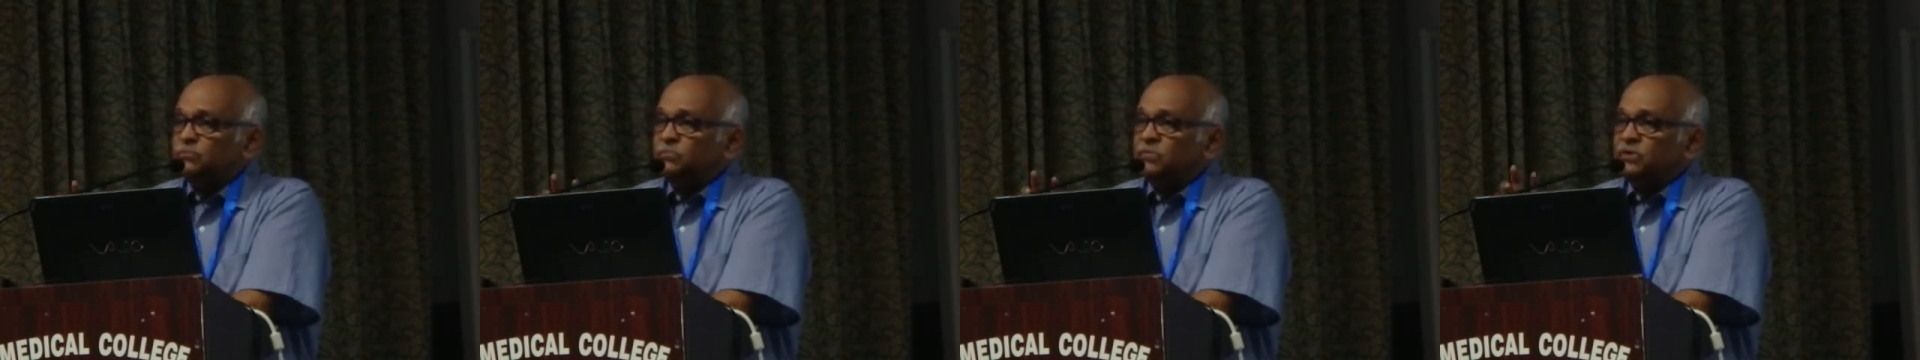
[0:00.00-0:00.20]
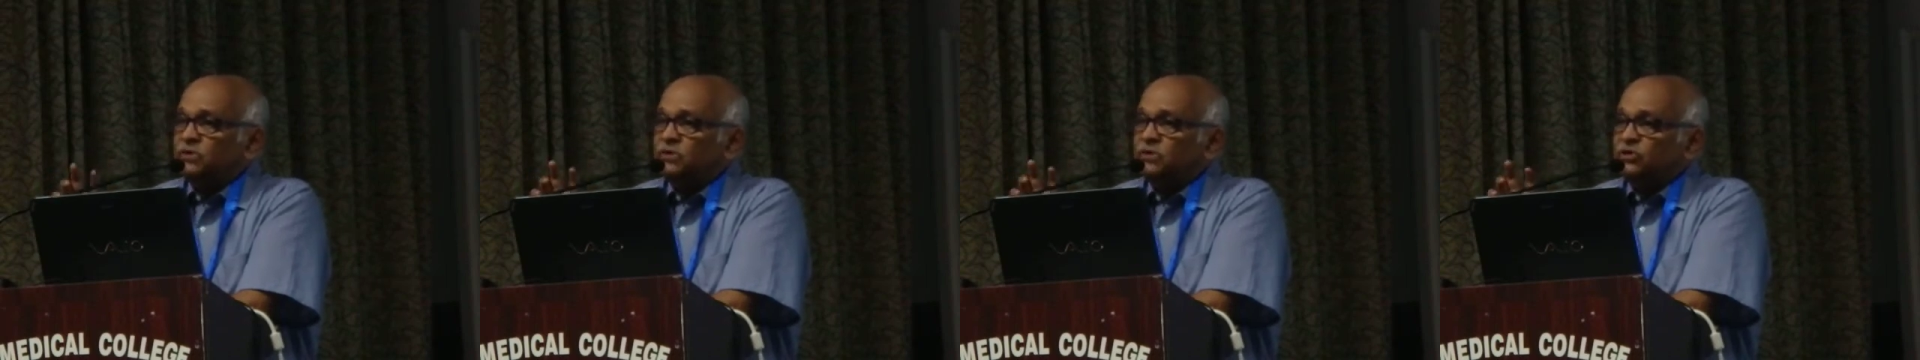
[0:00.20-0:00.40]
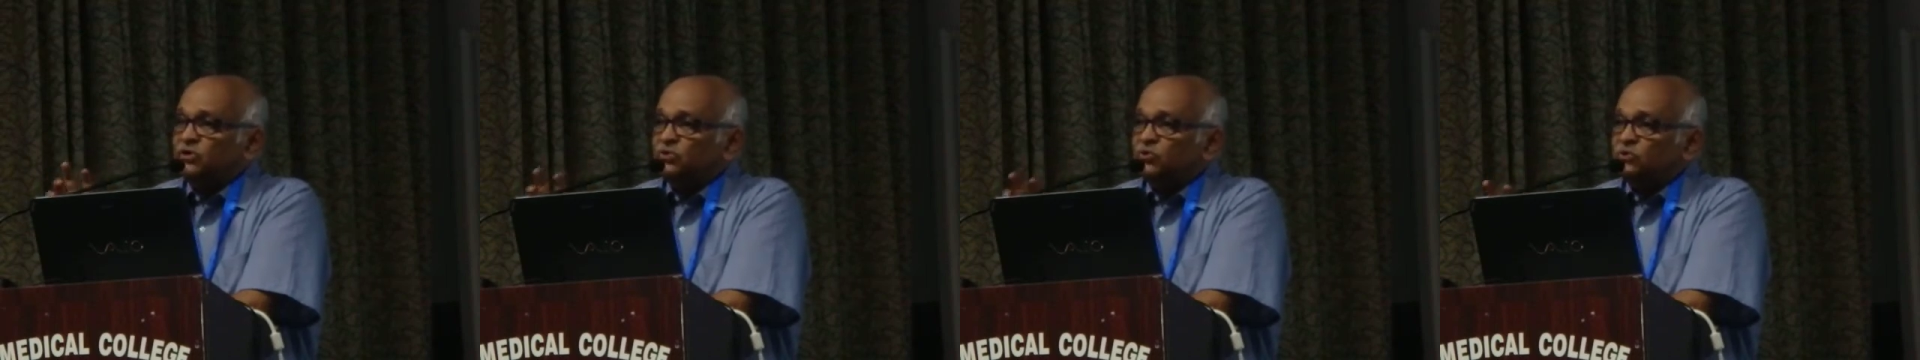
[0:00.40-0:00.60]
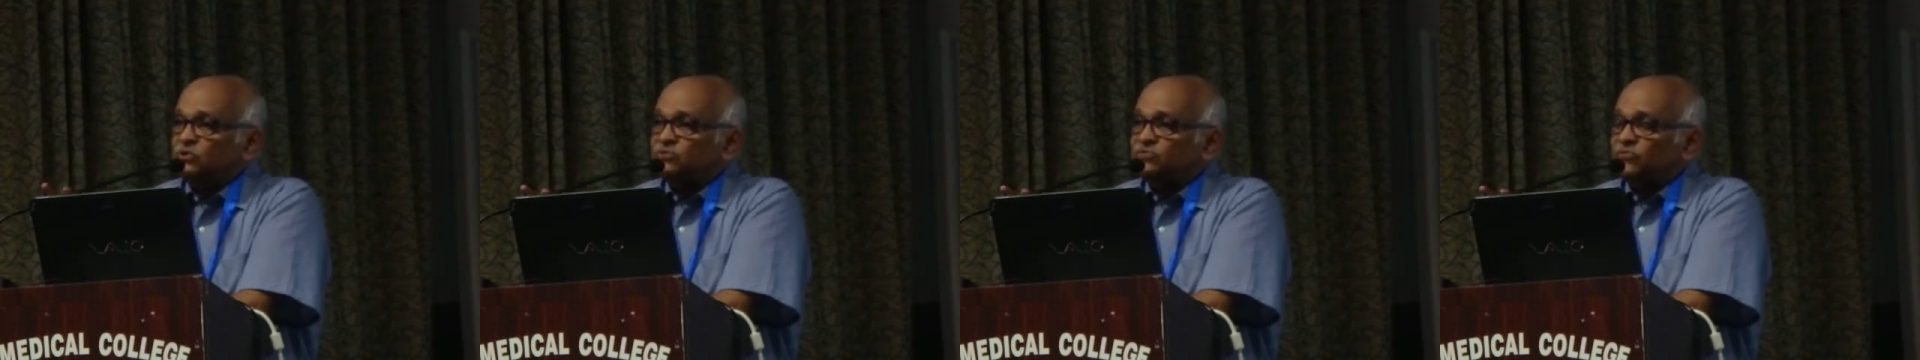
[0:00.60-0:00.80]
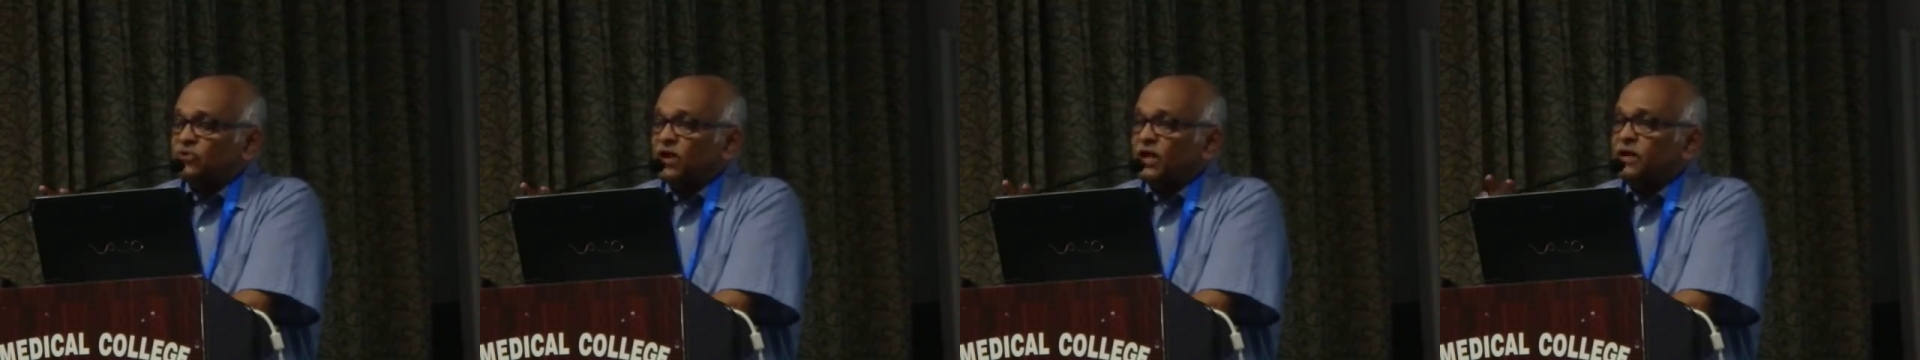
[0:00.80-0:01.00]
being
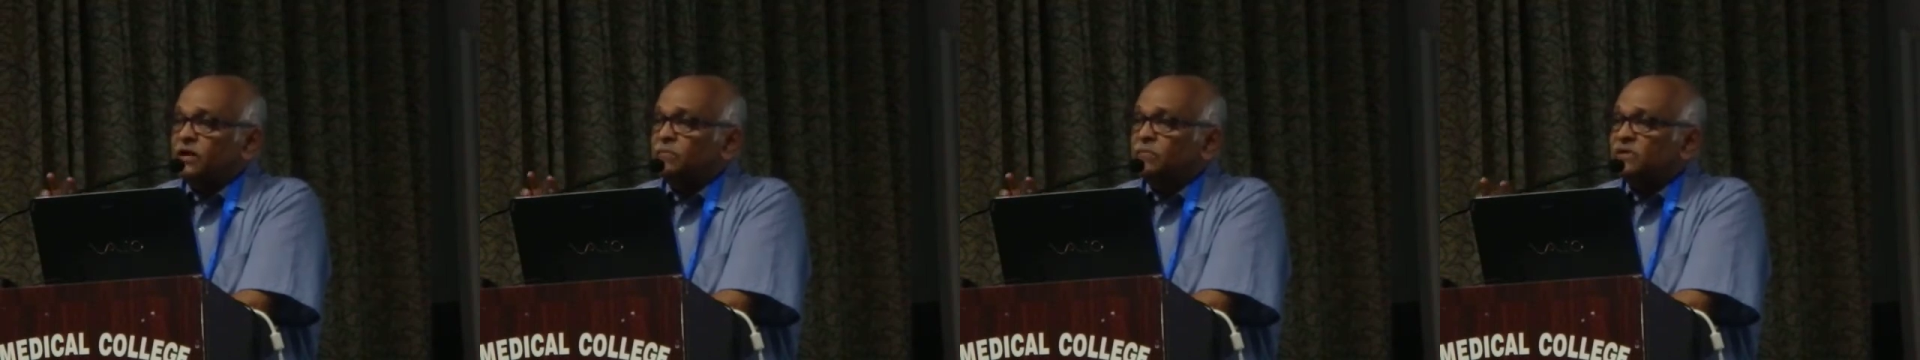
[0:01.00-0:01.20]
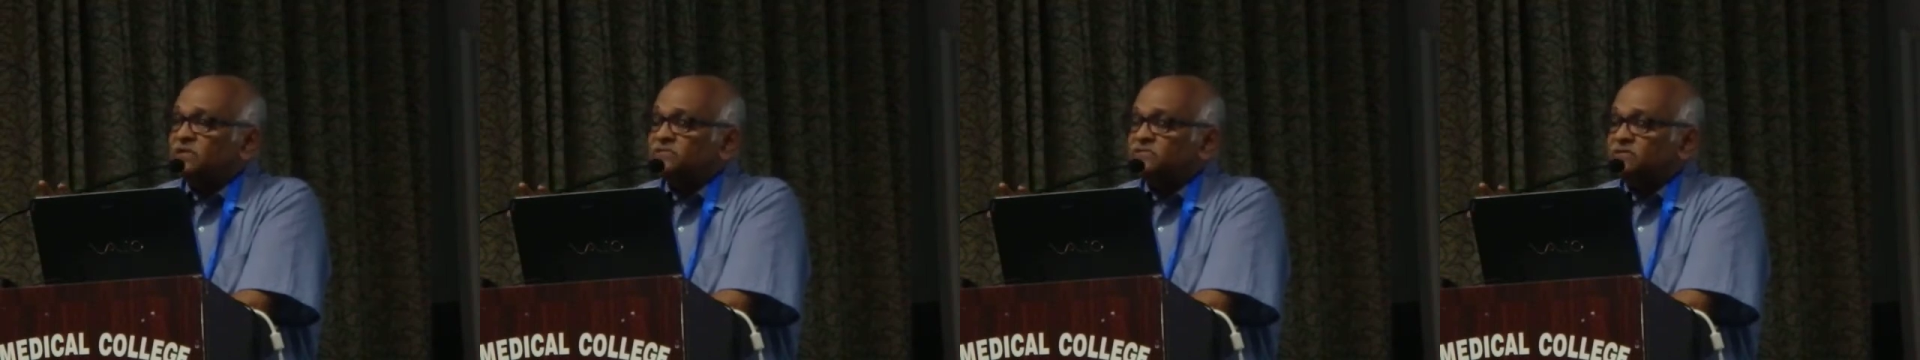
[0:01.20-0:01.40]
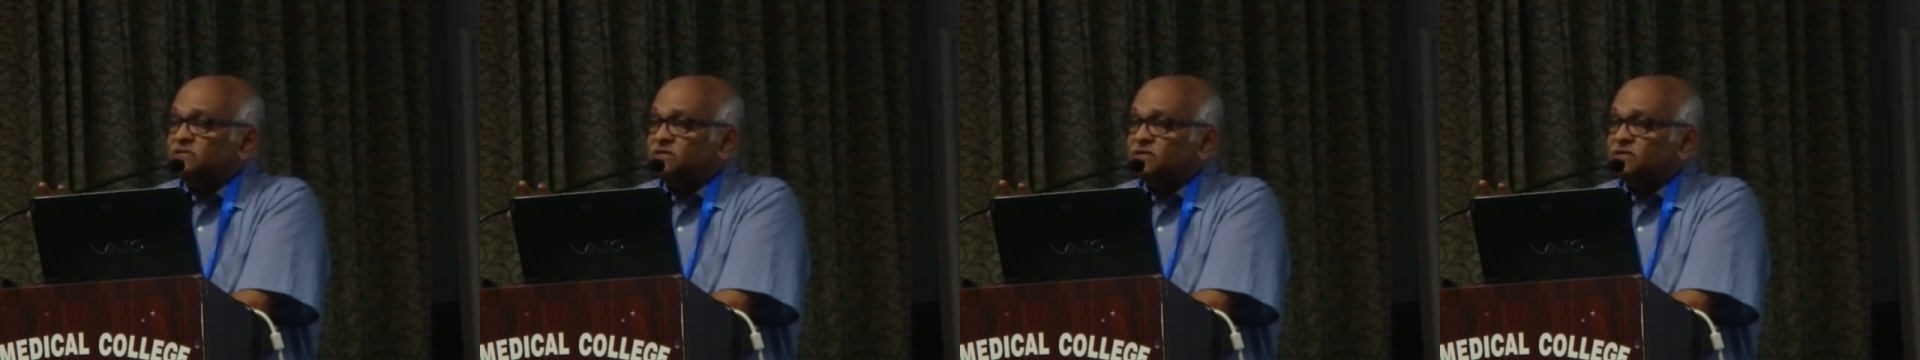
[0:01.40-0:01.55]
used for animals